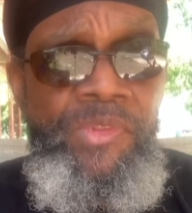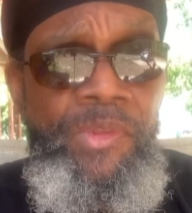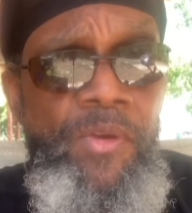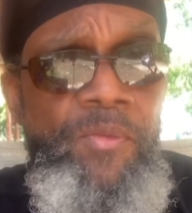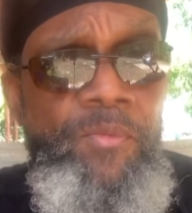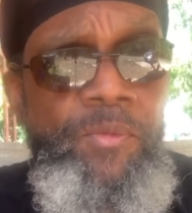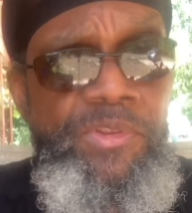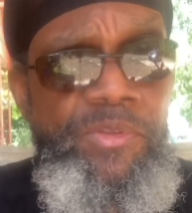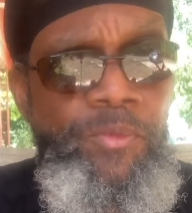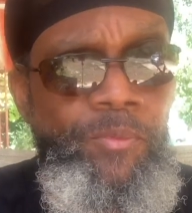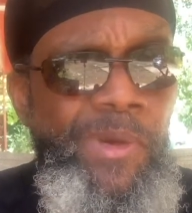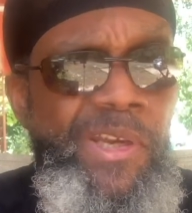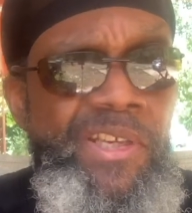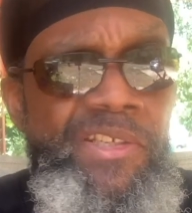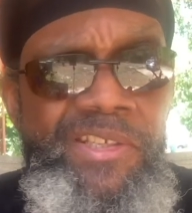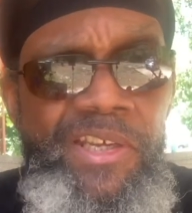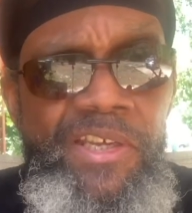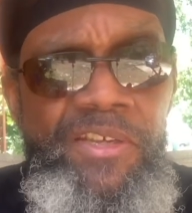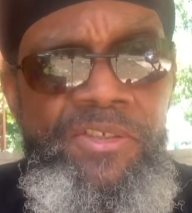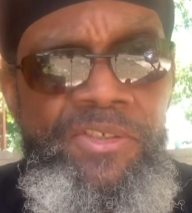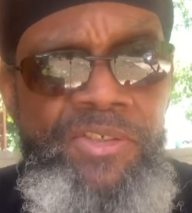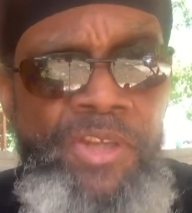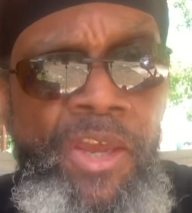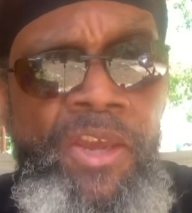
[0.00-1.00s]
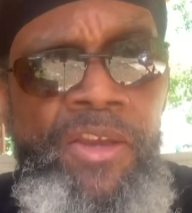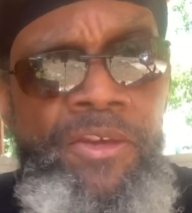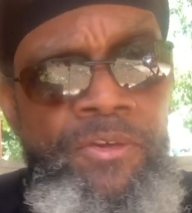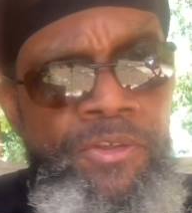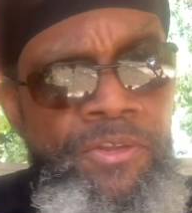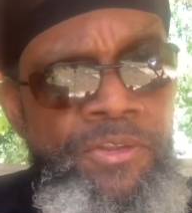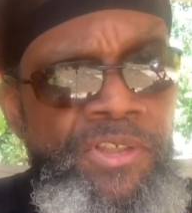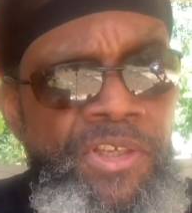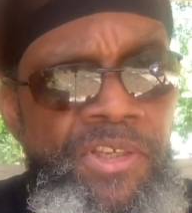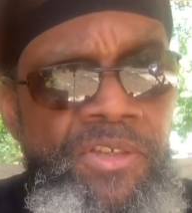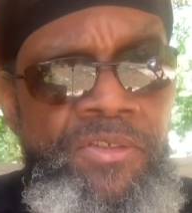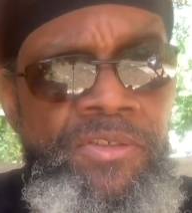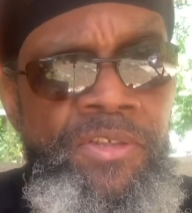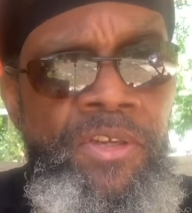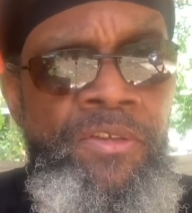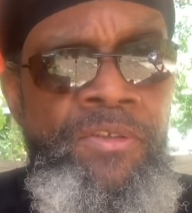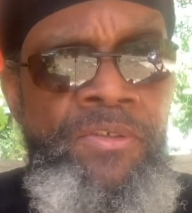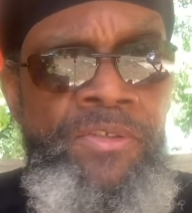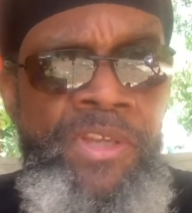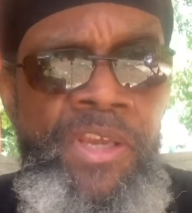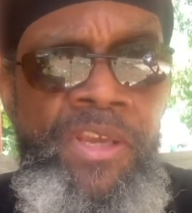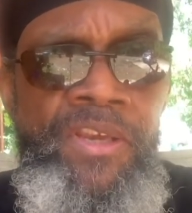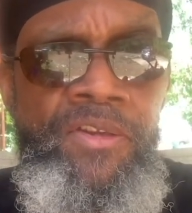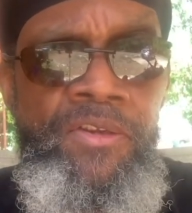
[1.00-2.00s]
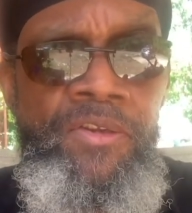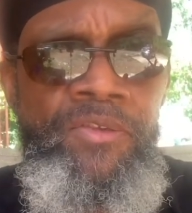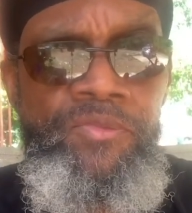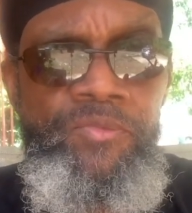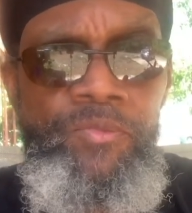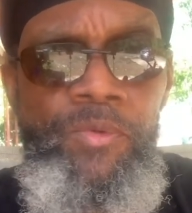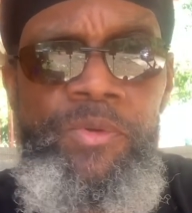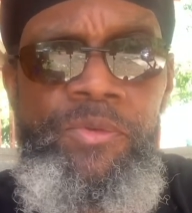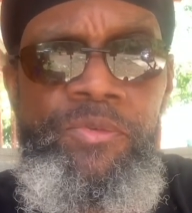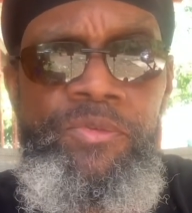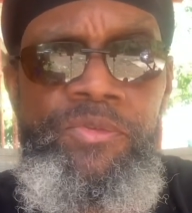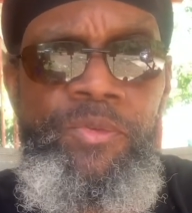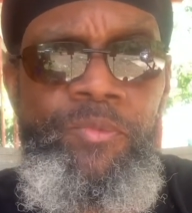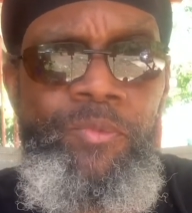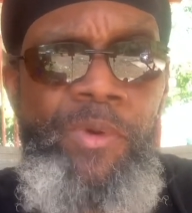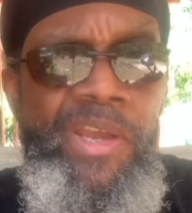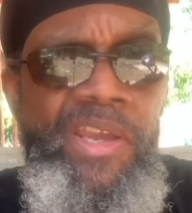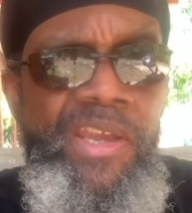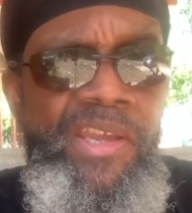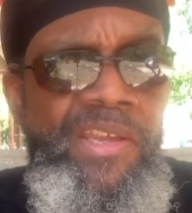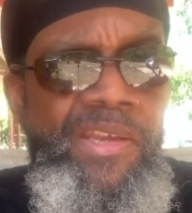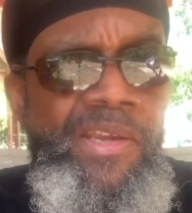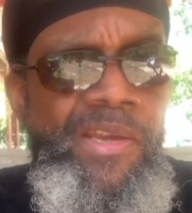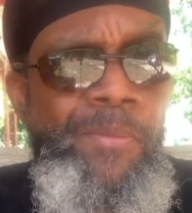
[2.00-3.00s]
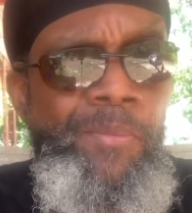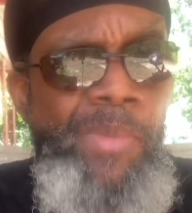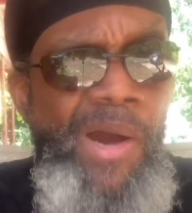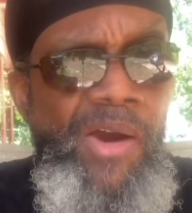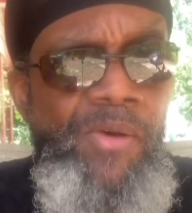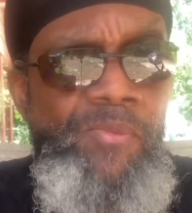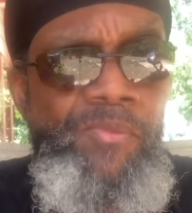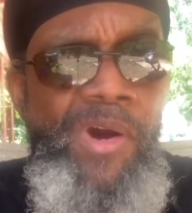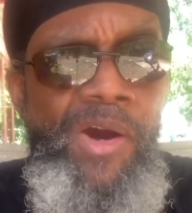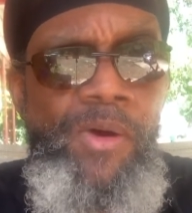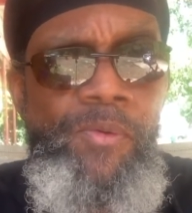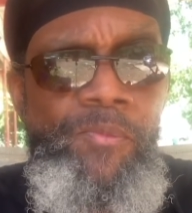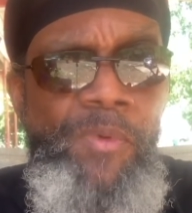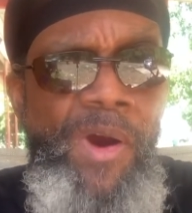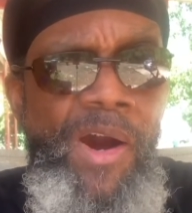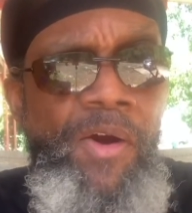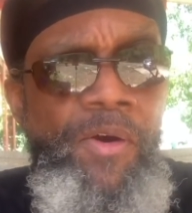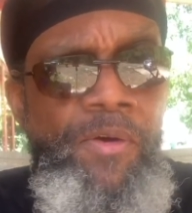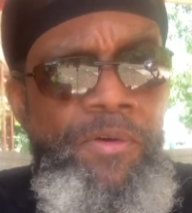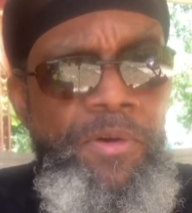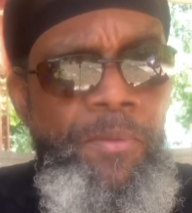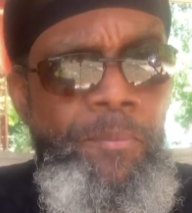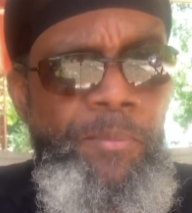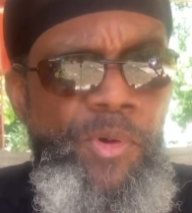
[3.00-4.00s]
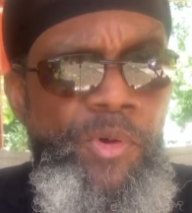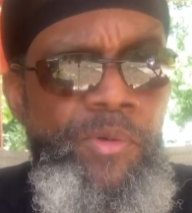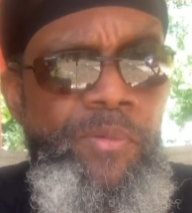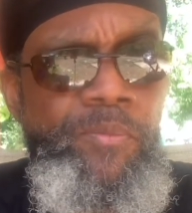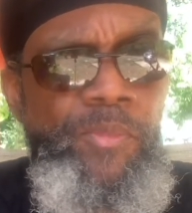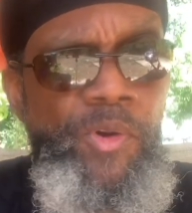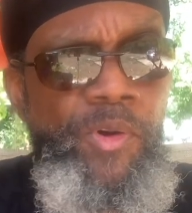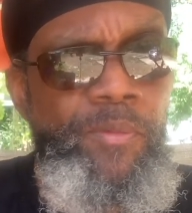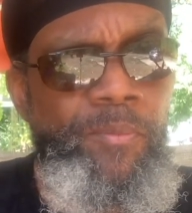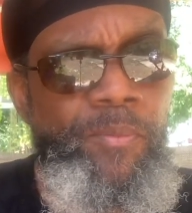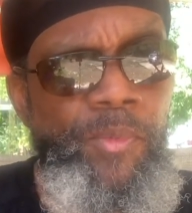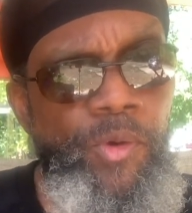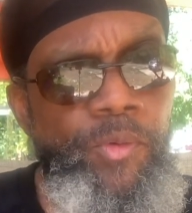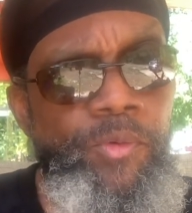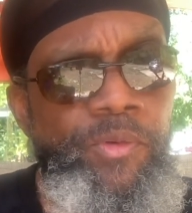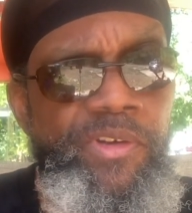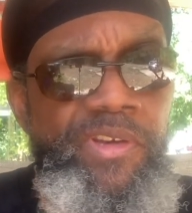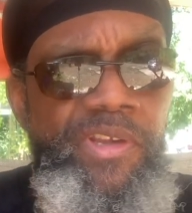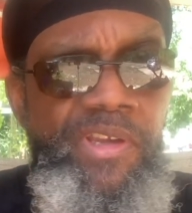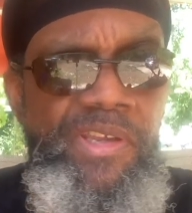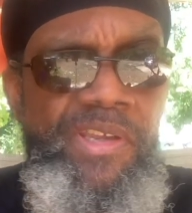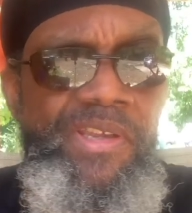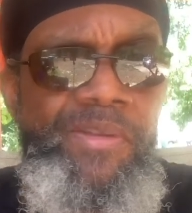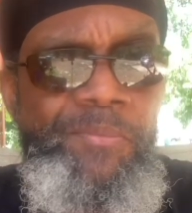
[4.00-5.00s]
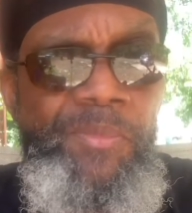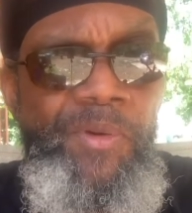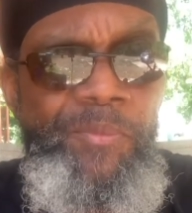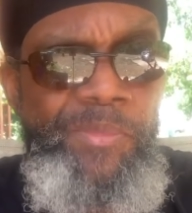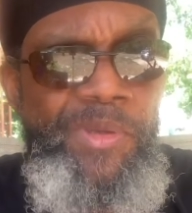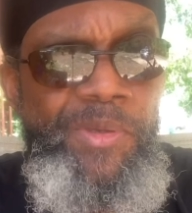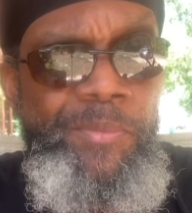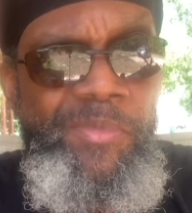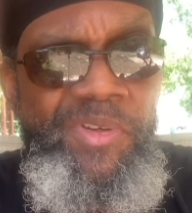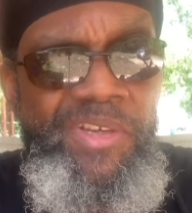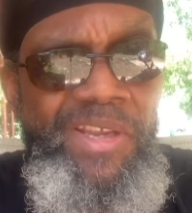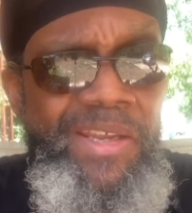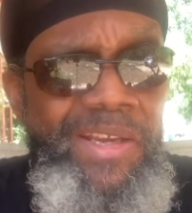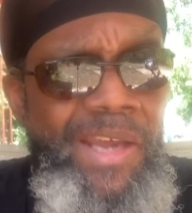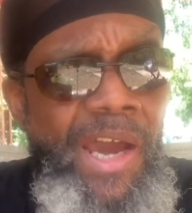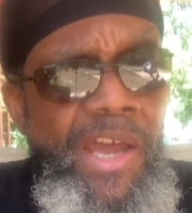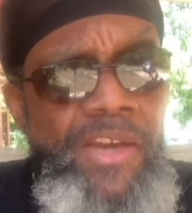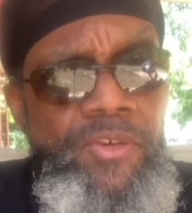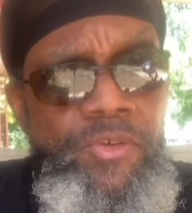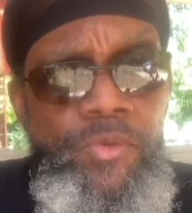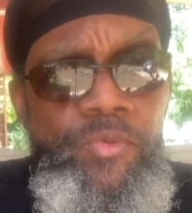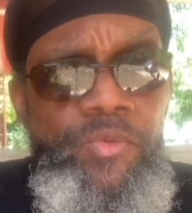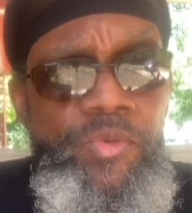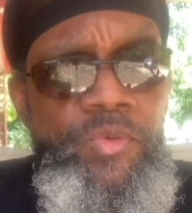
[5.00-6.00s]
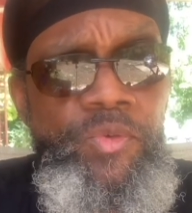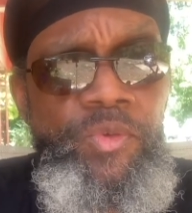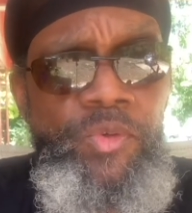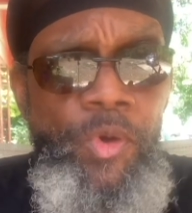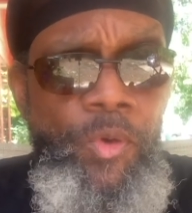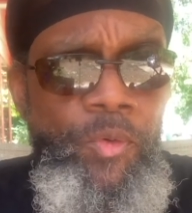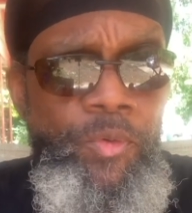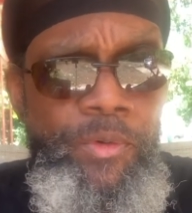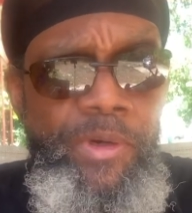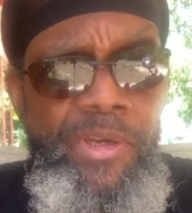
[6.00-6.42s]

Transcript: With the ring ting ting and a ting ting ting and a through the way, a bow wow wow and a moo moo moo and a heap of people that I do know,